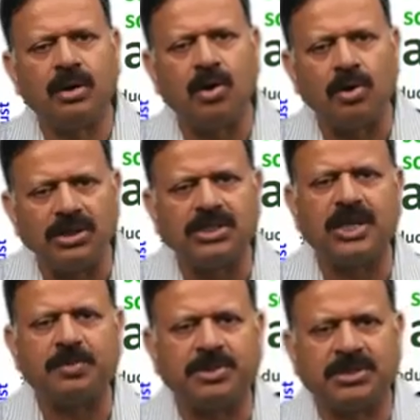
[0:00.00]

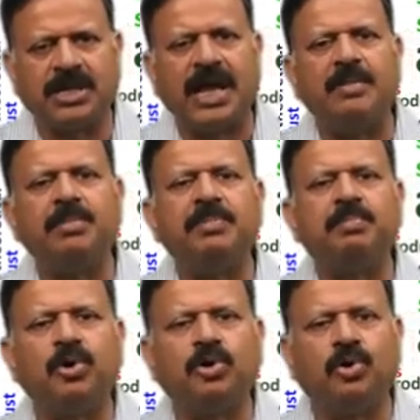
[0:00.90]
concepts can be
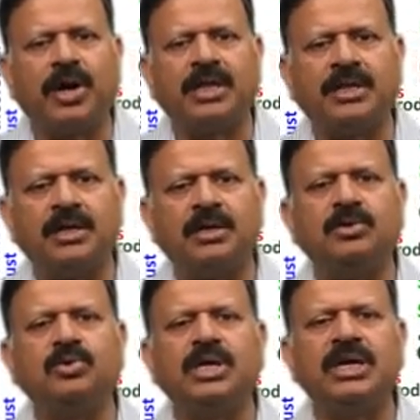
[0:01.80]
put together
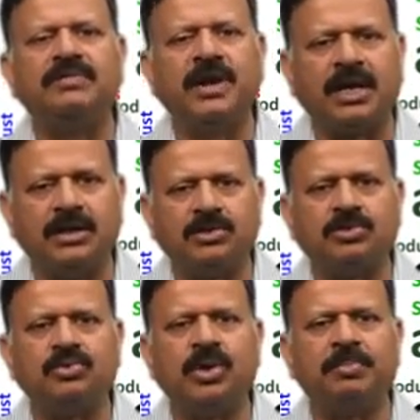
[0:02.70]
to give rise
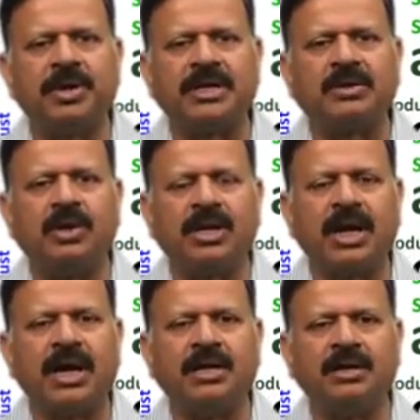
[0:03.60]
to a particular
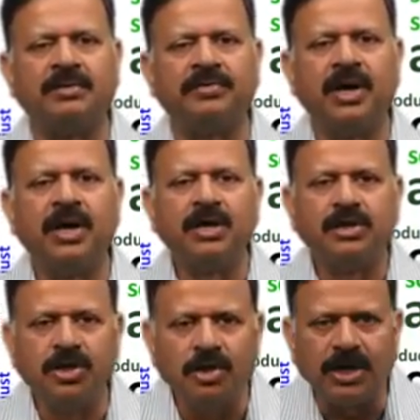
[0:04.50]
kind of
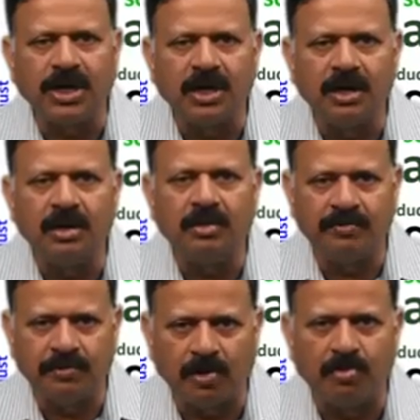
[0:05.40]
theoretical
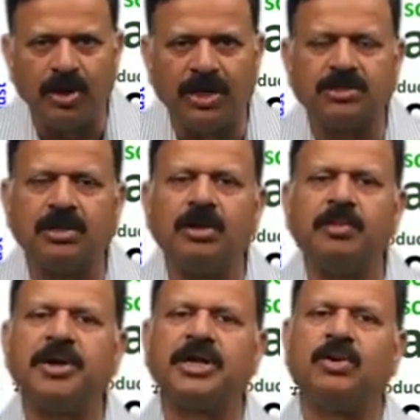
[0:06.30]
formulation, or a
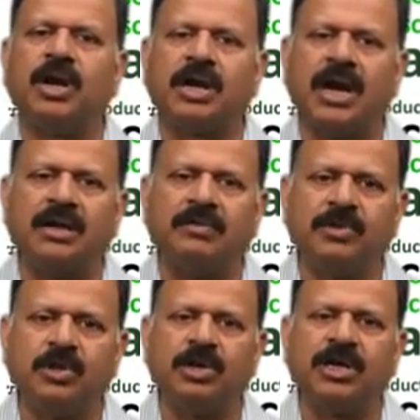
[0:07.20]
particular kind of
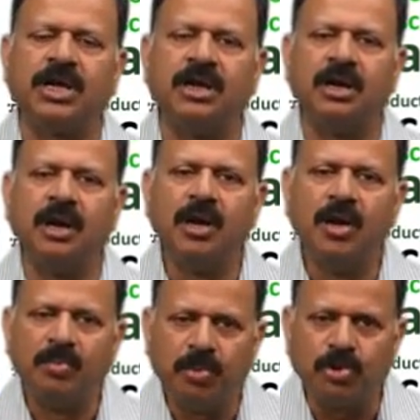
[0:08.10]
theoretical
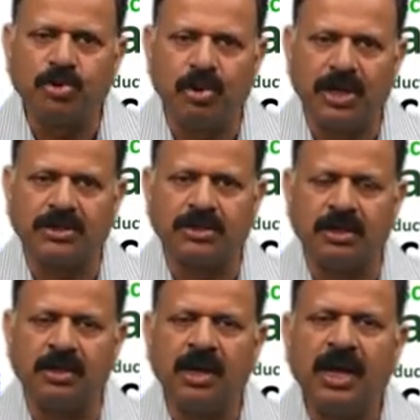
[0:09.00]

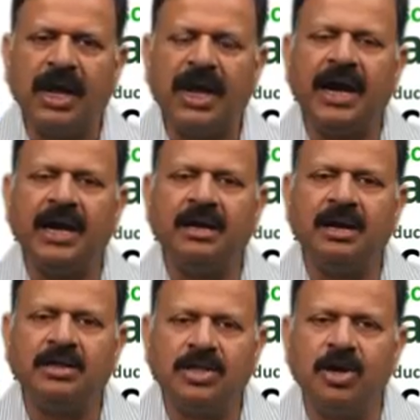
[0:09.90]
postulation.
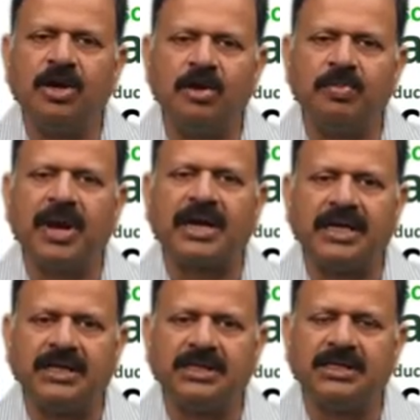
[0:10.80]
And theory of
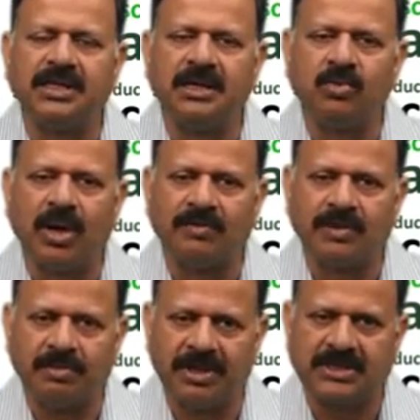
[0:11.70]
practice is one of
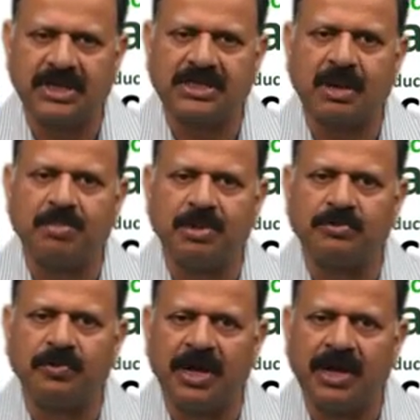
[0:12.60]
the best
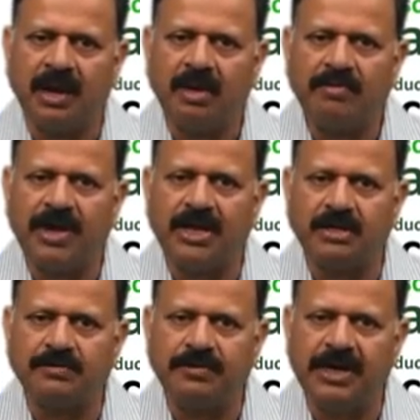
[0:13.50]
examples where
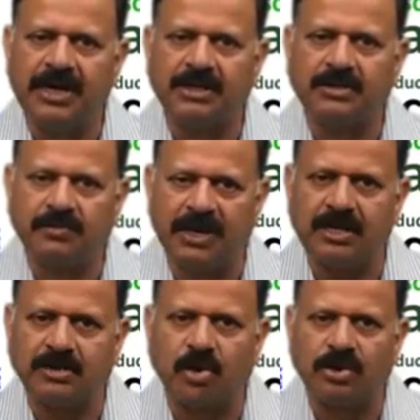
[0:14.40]
various fields,
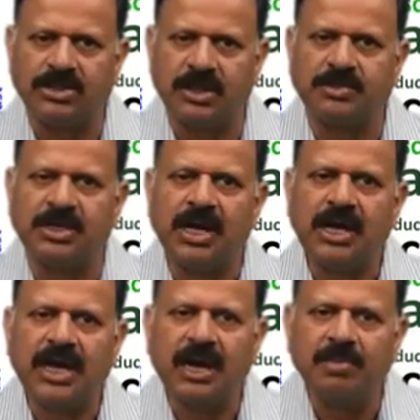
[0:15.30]
various concepts
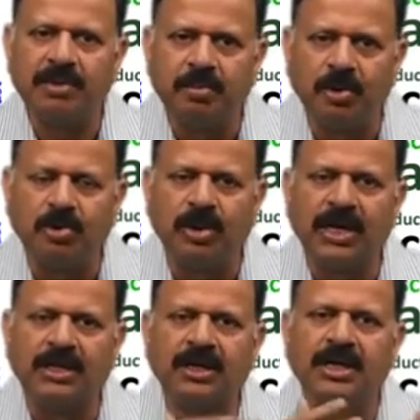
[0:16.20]
can be put
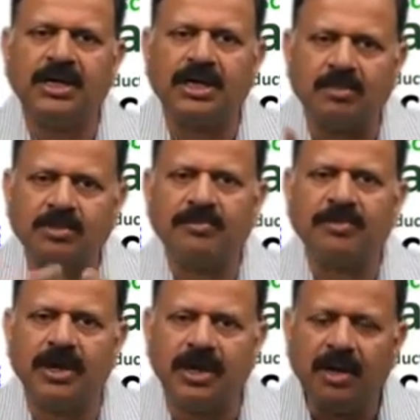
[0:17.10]
together in terms of
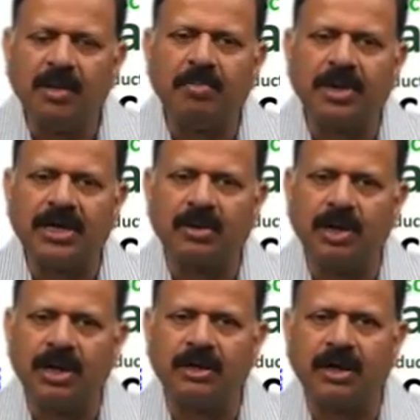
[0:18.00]
a
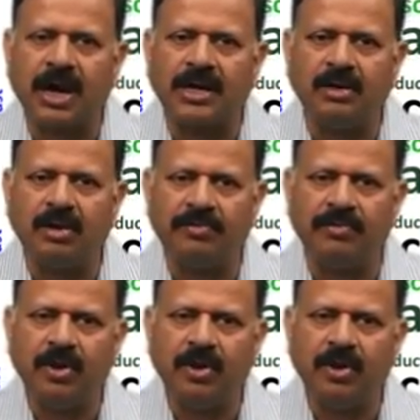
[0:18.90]
particular kind of